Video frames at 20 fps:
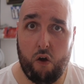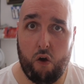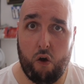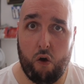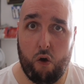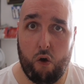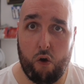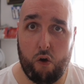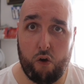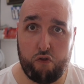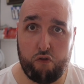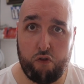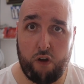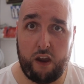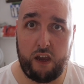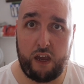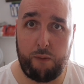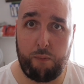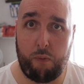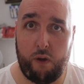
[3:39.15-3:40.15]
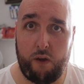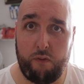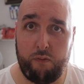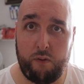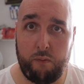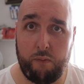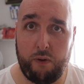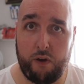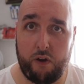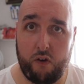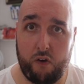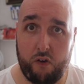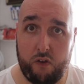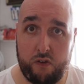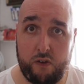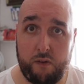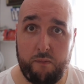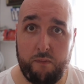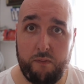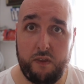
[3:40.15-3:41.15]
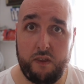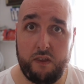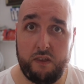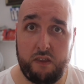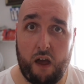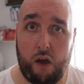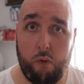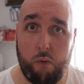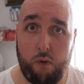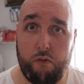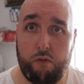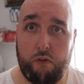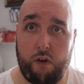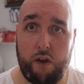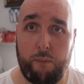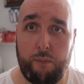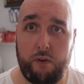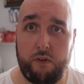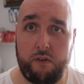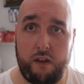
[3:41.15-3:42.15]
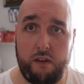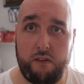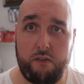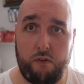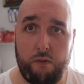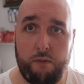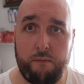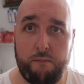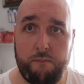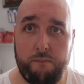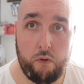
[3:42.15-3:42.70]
or try and keep away from them, because that will fry up your sensor.